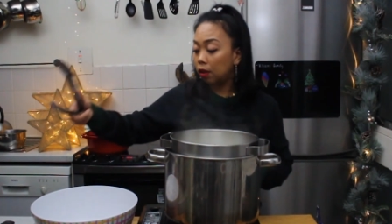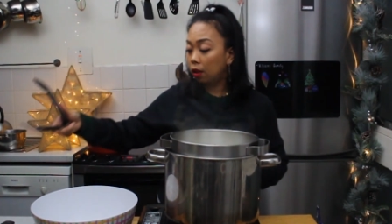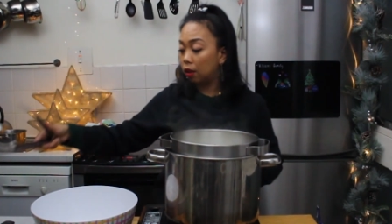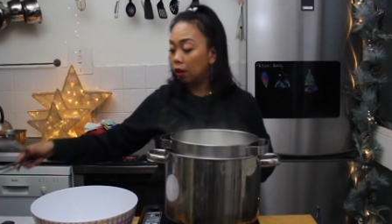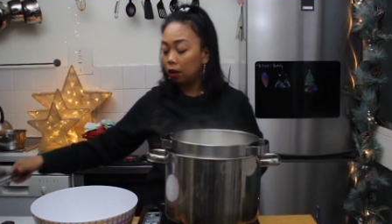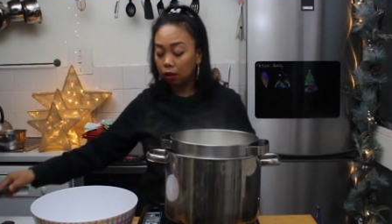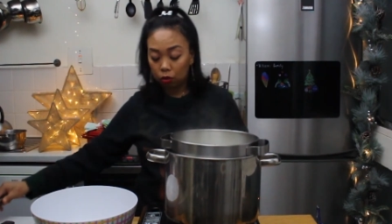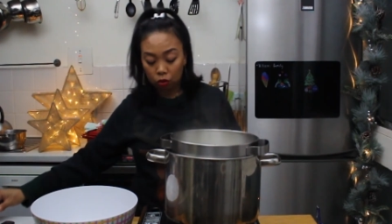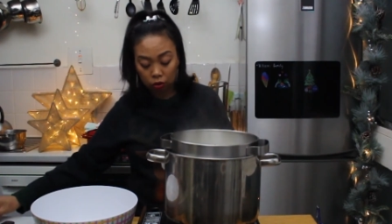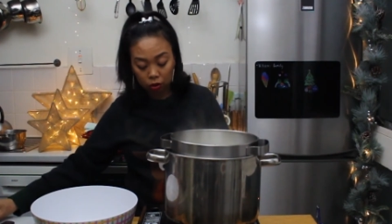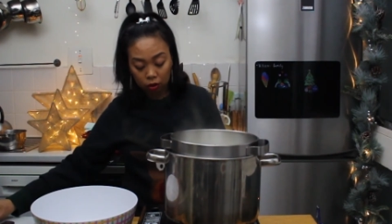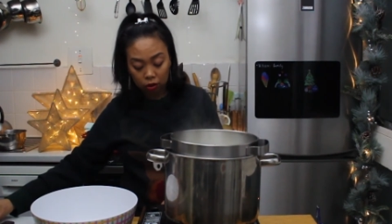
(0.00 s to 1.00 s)
I think that's
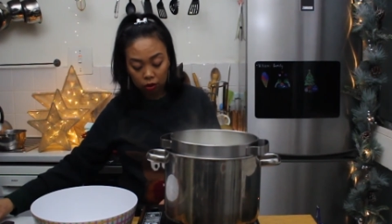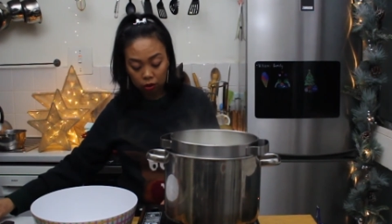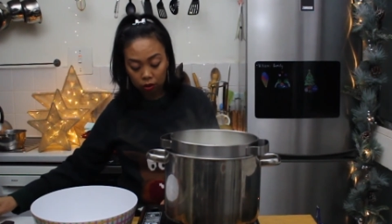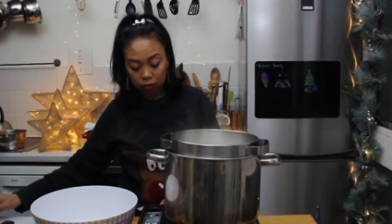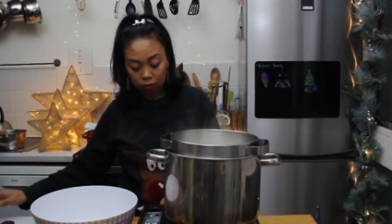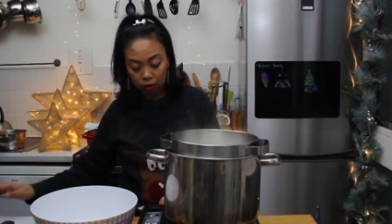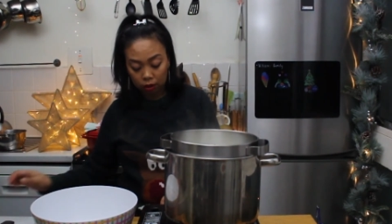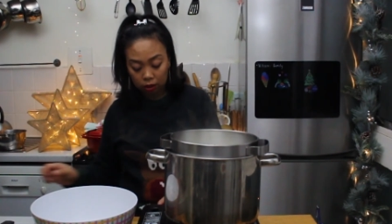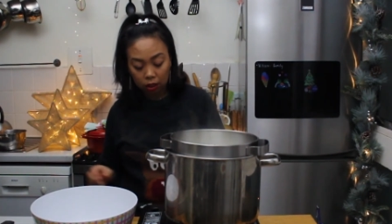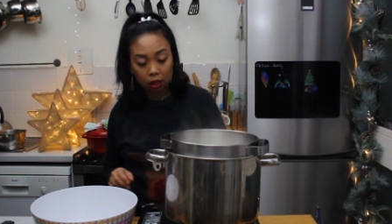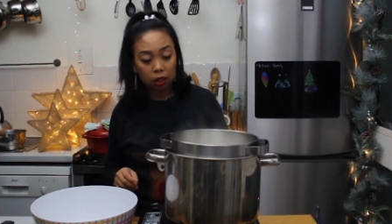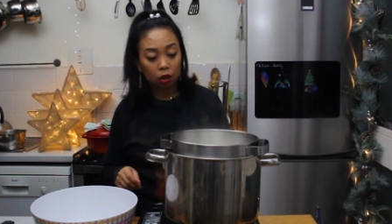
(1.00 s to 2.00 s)
good. I'm going to
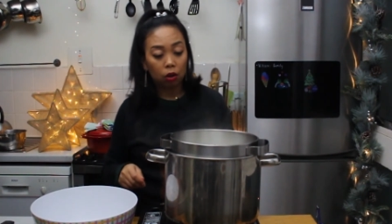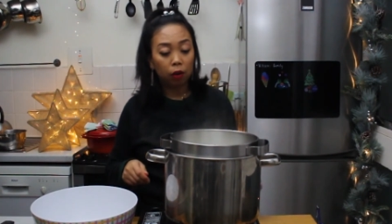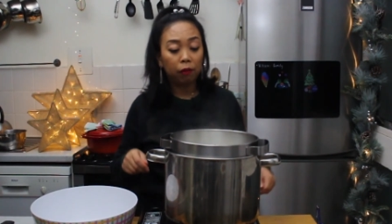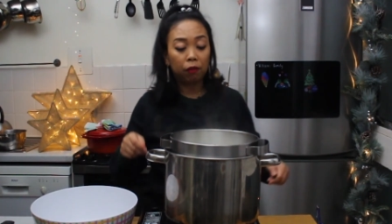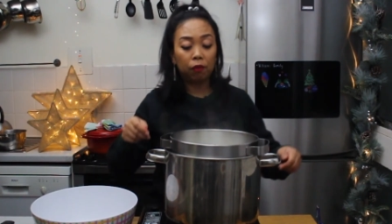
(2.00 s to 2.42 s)
turn it off